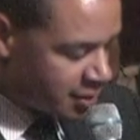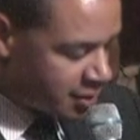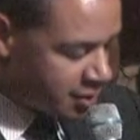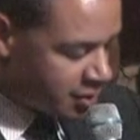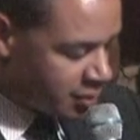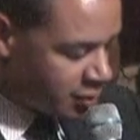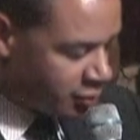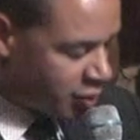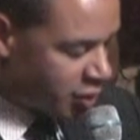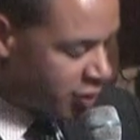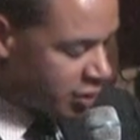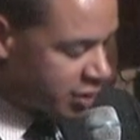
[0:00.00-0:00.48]

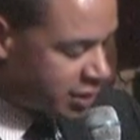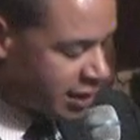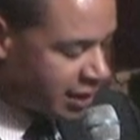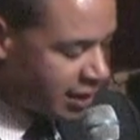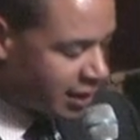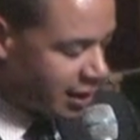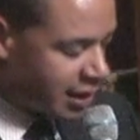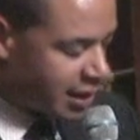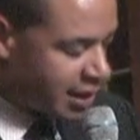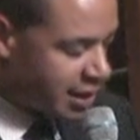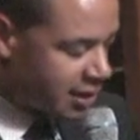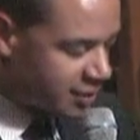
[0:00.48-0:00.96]
The word
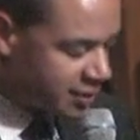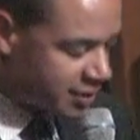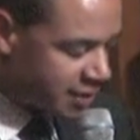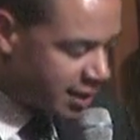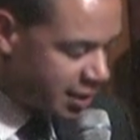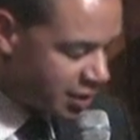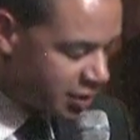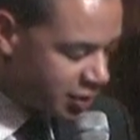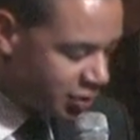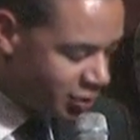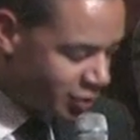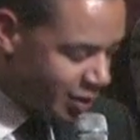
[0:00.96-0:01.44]
declares
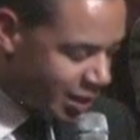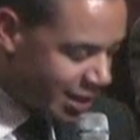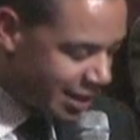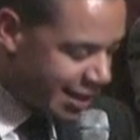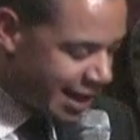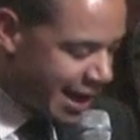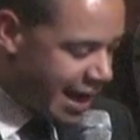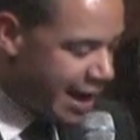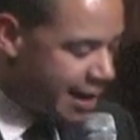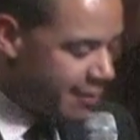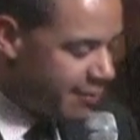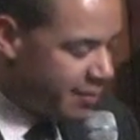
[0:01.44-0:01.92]
that you
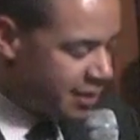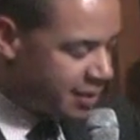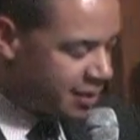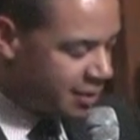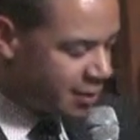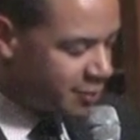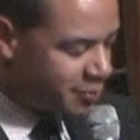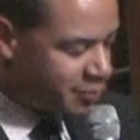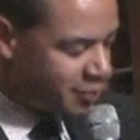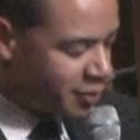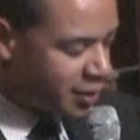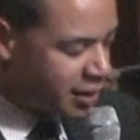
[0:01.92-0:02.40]
inhabit
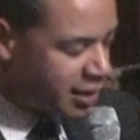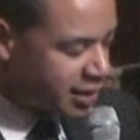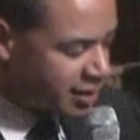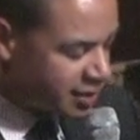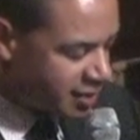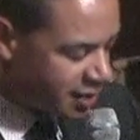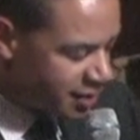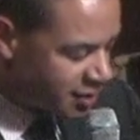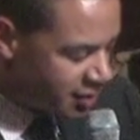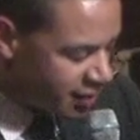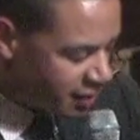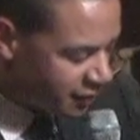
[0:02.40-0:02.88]
the
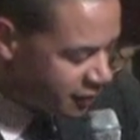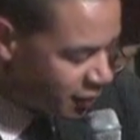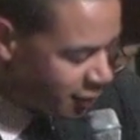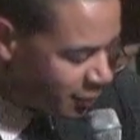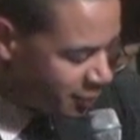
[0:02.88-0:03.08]
praises of your